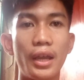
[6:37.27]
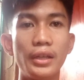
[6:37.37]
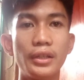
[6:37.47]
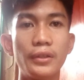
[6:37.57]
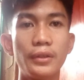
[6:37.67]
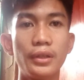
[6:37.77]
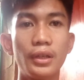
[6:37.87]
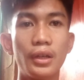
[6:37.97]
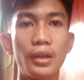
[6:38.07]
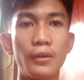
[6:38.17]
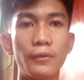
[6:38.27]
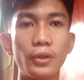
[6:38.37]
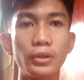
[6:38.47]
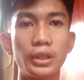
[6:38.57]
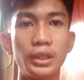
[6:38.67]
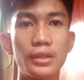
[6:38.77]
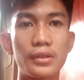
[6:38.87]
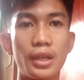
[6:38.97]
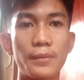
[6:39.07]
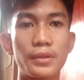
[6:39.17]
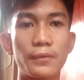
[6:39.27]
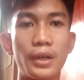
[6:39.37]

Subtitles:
Any faulty steps